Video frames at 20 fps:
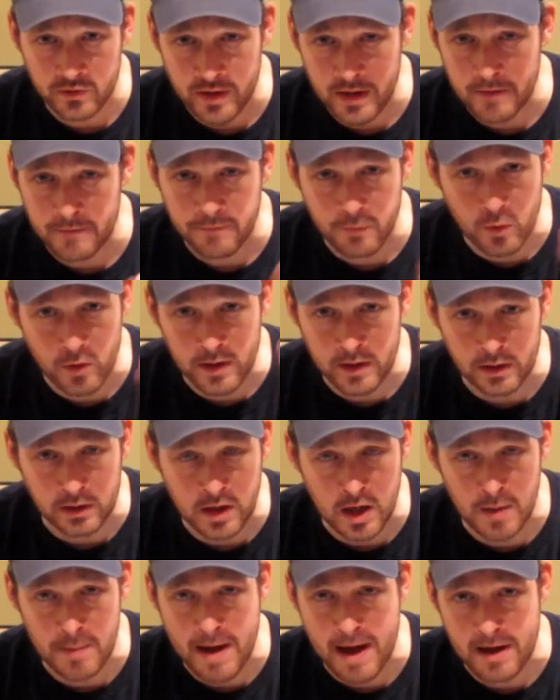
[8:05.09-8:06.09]
Therefore, it'll
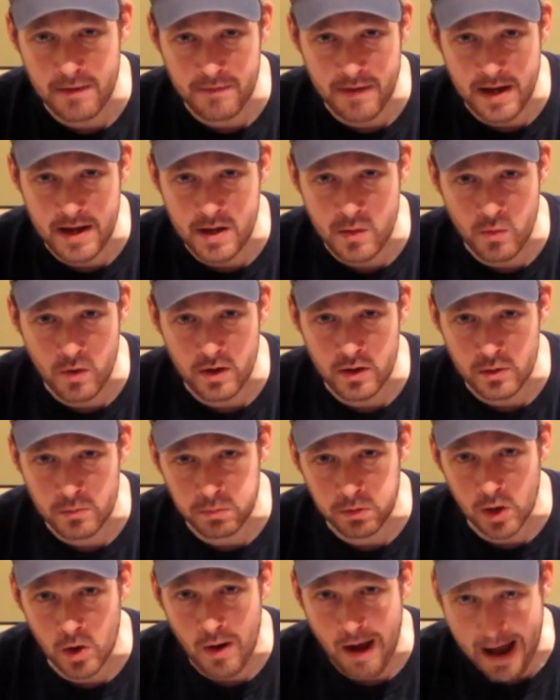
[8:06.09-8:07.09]
come out of anywhere you
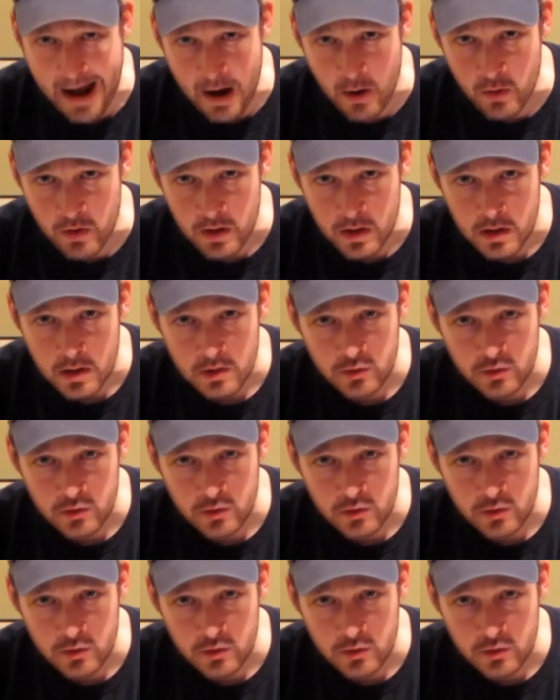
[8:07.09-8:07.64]
blow out.